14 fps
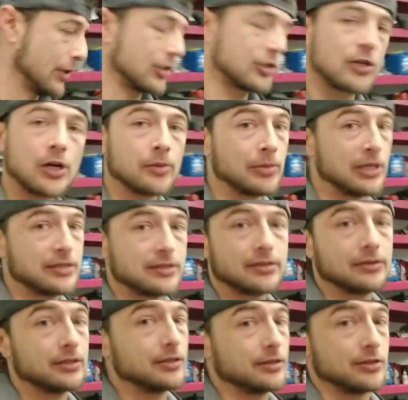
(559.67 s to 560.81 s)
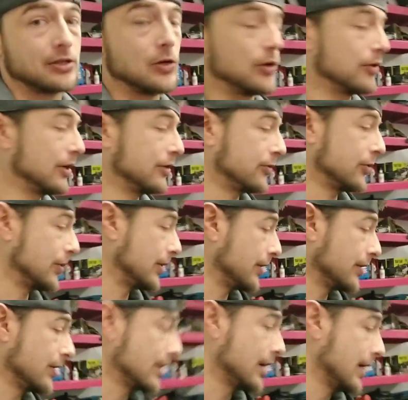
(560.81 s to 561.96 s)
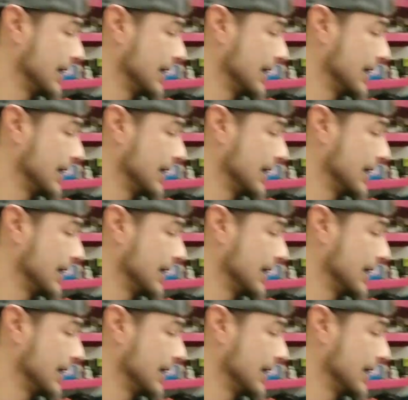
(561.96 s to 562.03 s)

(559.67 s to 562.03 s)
gonna start basically just going right through here